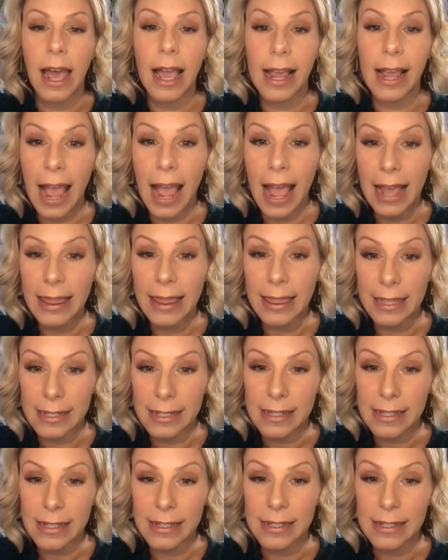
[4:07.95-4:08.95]
Again,
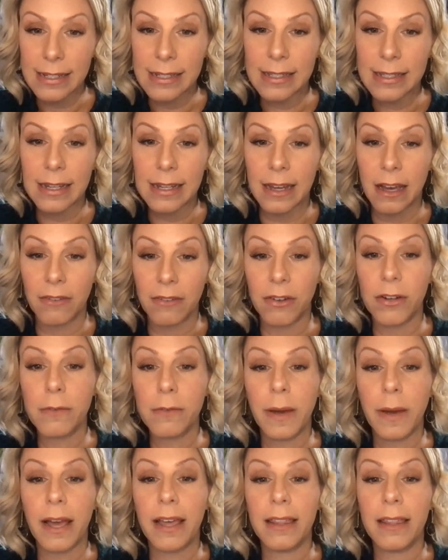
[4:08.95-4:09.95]
this is
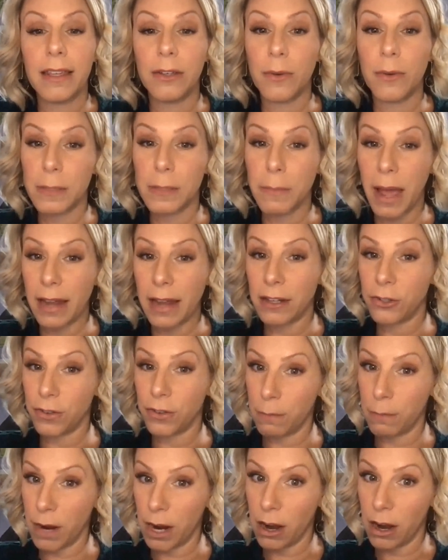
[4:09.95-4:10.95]
governed by the US Patent and
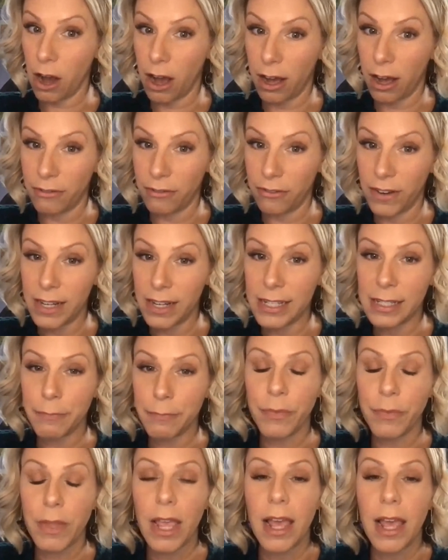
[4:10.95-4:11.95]
Trademark Office.
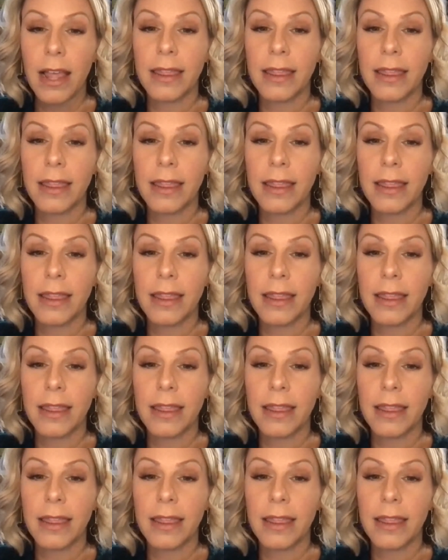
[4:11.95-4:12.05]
